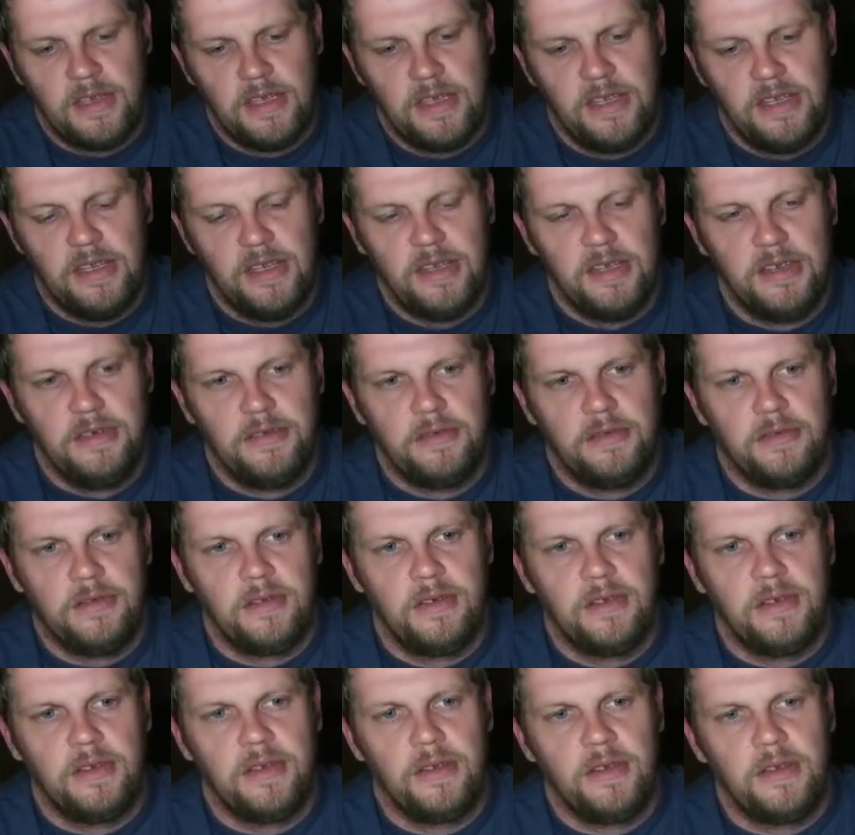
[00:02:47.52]
and
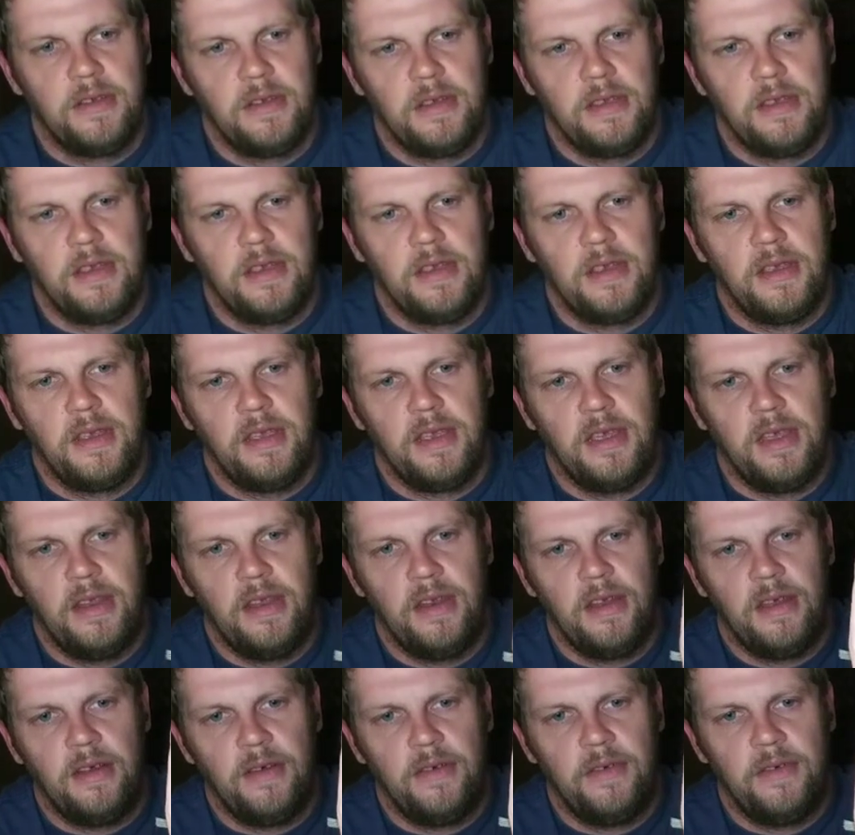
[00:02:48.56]
cut it
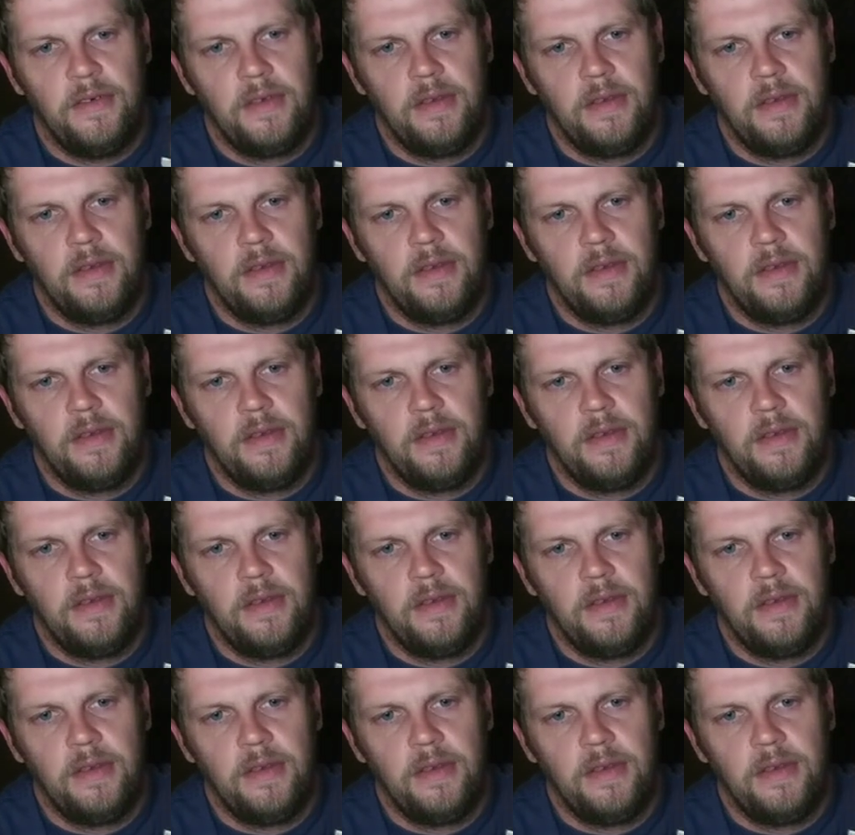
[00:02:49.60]
off.